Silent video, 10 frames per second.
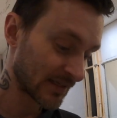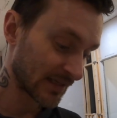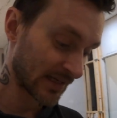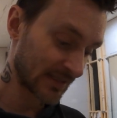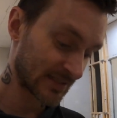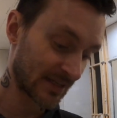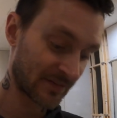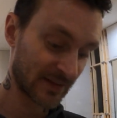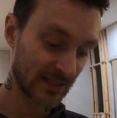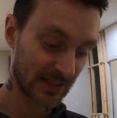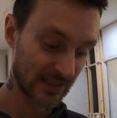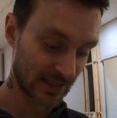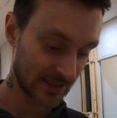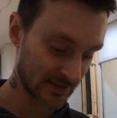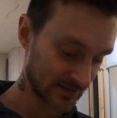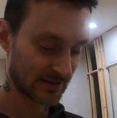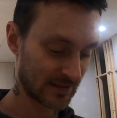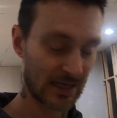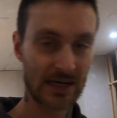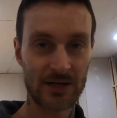That is definitely not,
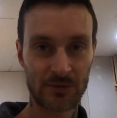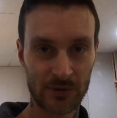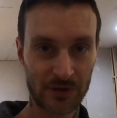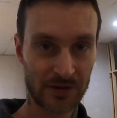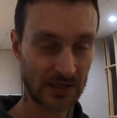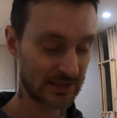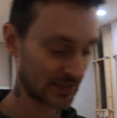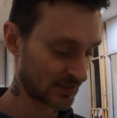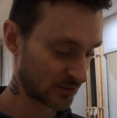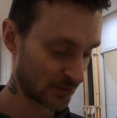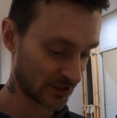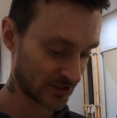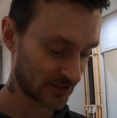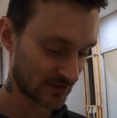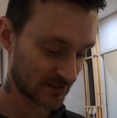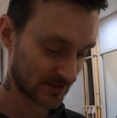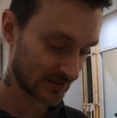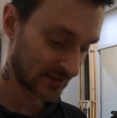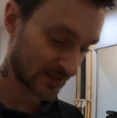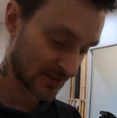I don't know, what do you think? Is that too much?
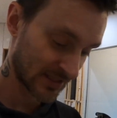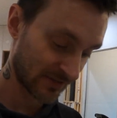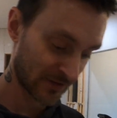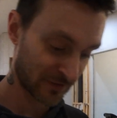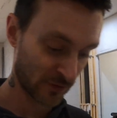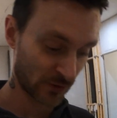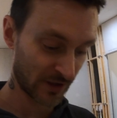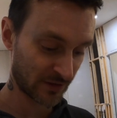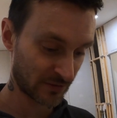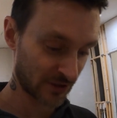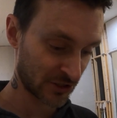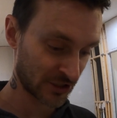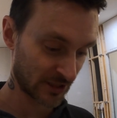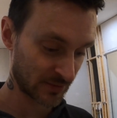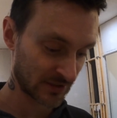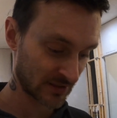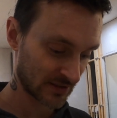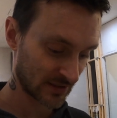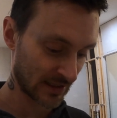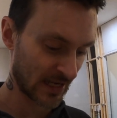$7.43 shipped.
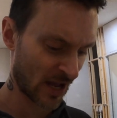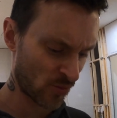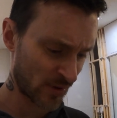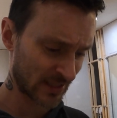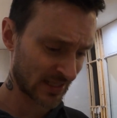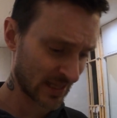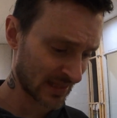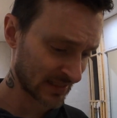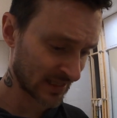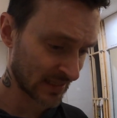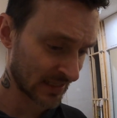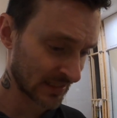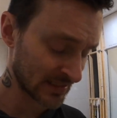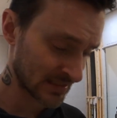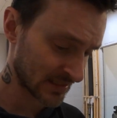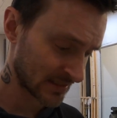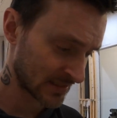And how big do they think that thing is?